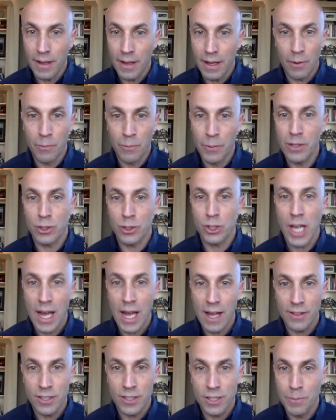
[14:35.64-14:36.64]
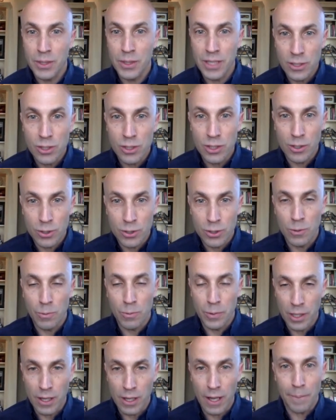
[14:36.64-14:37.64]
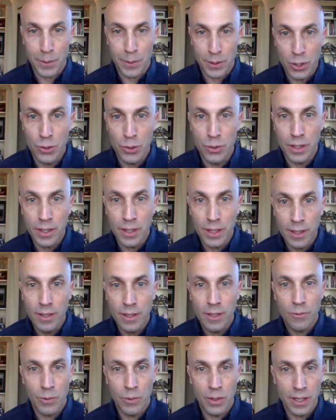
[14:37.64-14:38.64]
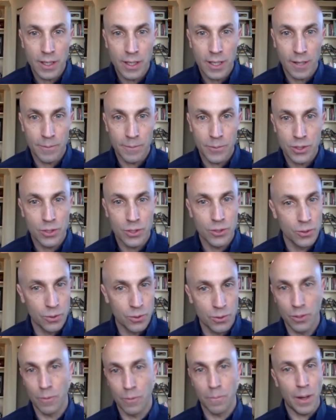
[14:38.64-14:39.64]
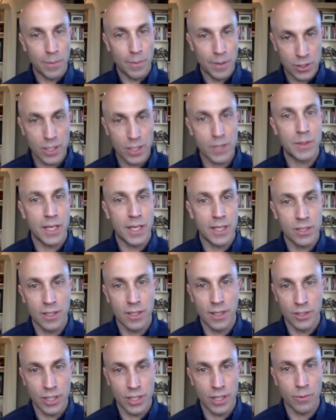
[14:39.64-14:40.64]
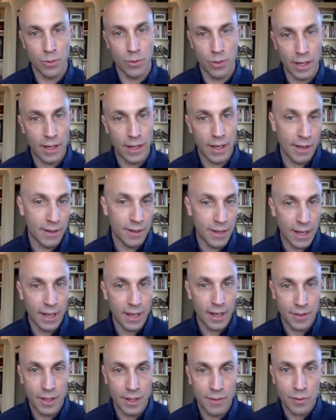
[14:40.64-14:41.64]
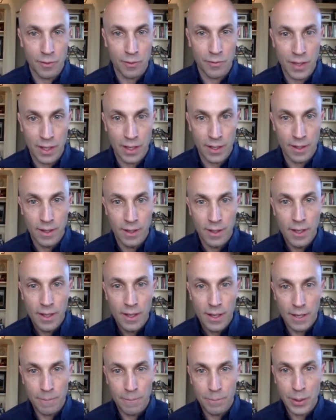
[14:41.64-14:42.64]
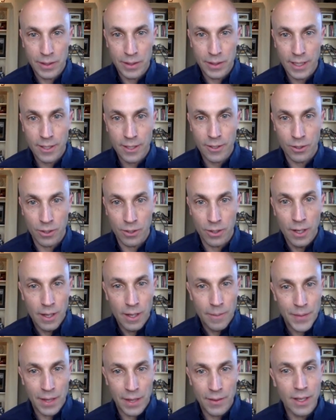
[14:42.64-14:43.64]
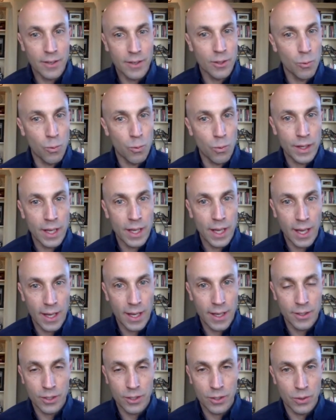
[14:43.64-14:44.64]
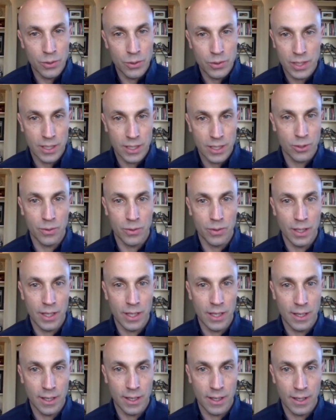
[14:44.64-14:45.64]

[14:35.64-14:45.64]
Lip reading: real challenge, and potentially also a real opportunity when it comes to public transportation in general, and I think for VIA in particular. I think on the one hand, you see certainly